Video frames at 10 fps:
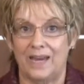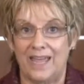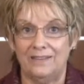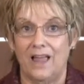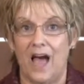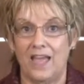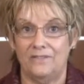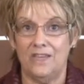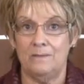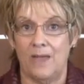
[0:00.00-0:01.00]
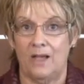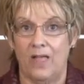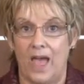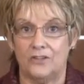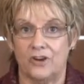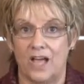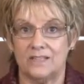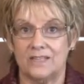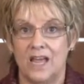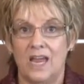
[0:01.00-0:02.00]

A live email address.